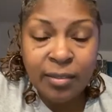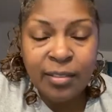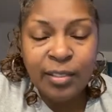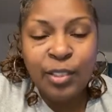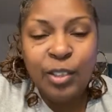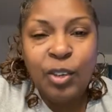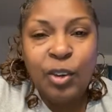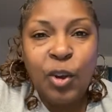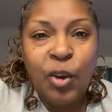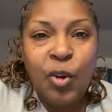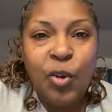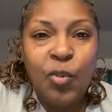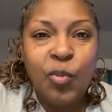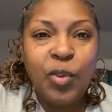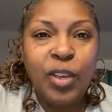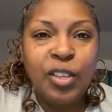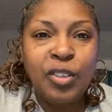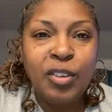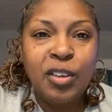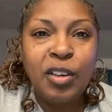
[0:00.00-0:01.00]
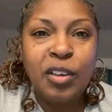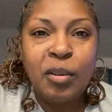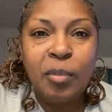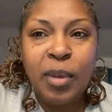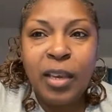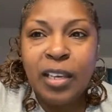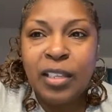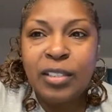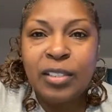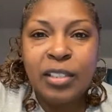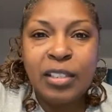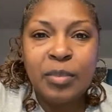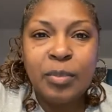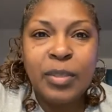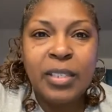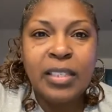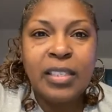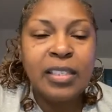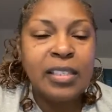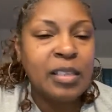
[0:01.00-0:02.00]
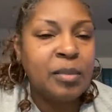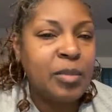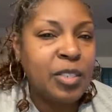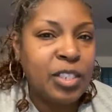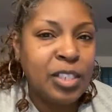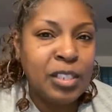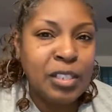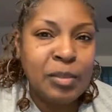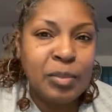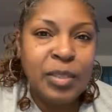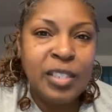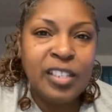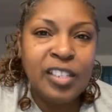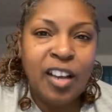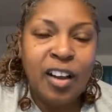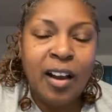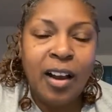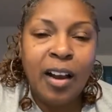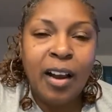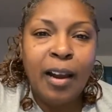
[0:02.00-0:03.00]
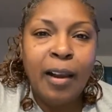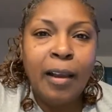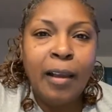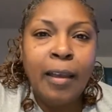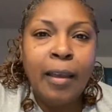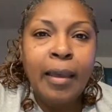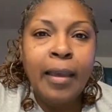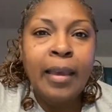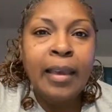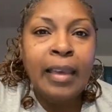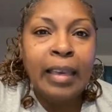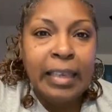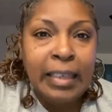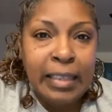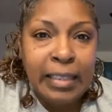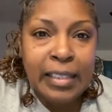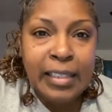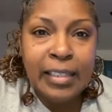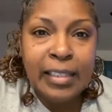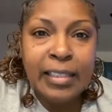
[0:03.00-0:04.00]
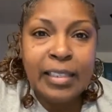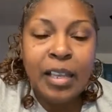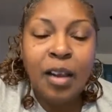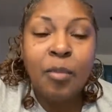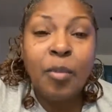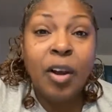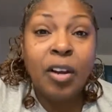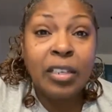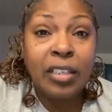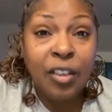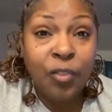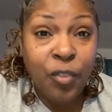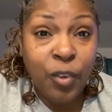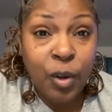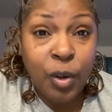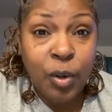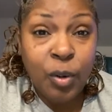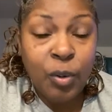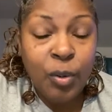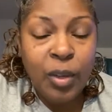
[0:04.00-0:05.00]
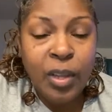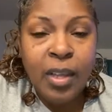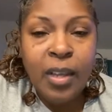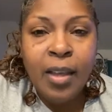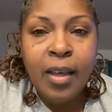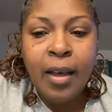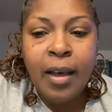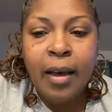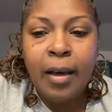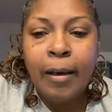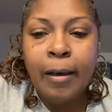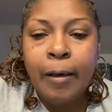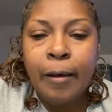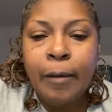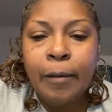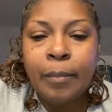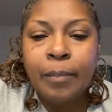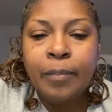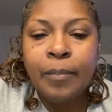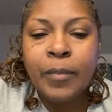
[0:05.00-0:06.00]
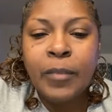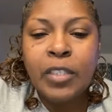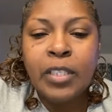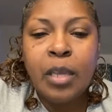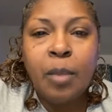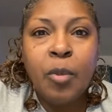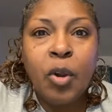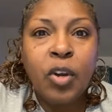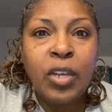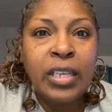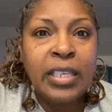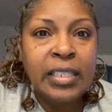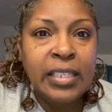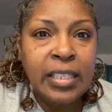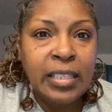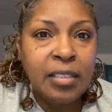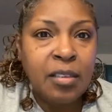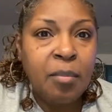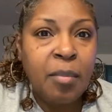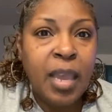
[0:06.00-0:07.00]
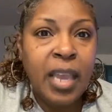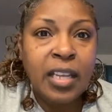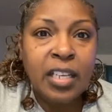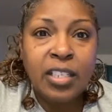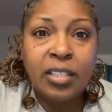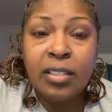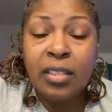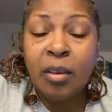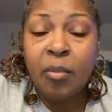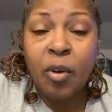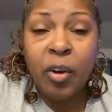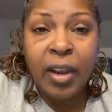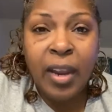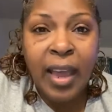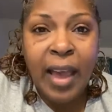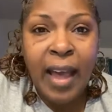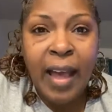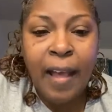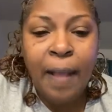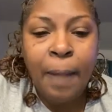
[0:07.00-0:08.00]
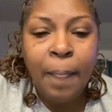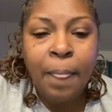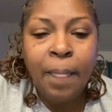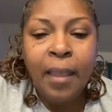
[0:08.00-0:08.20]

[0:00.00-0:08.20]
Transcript: When you're going to make adjustments, and some adjustments are easy, some are difficult, some are easy to manage, some are not.